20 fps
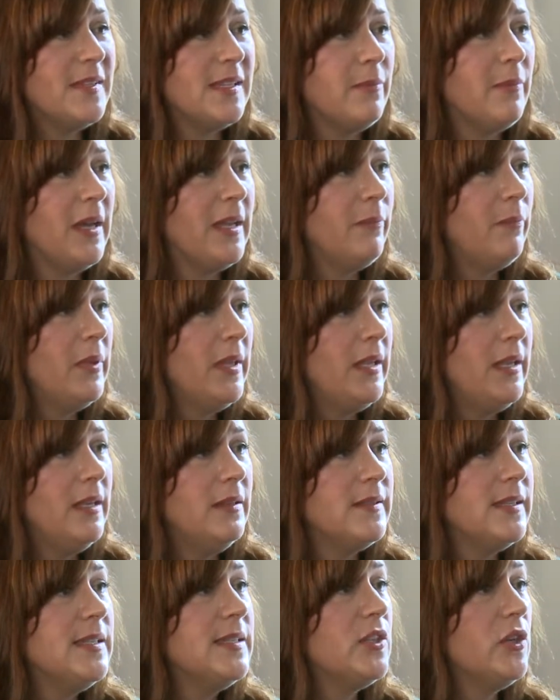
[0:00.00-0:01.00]
it might be
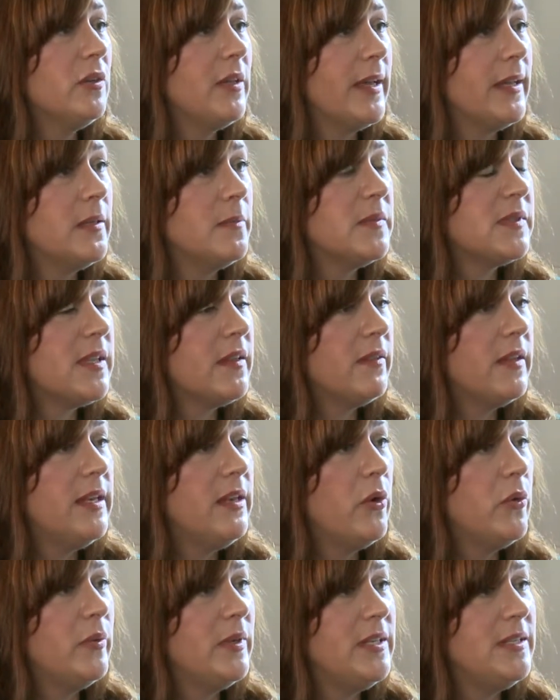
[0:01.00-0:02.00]
seasonal items that they
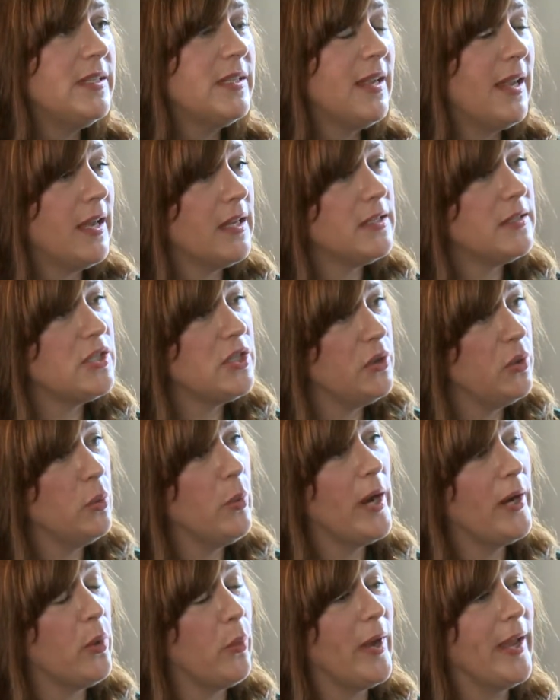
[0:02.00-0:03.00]
don't need to get to
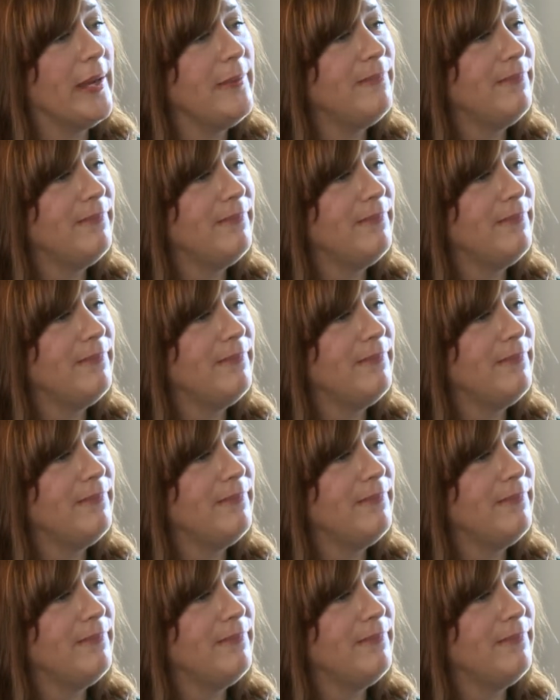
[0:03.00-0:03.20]
right away.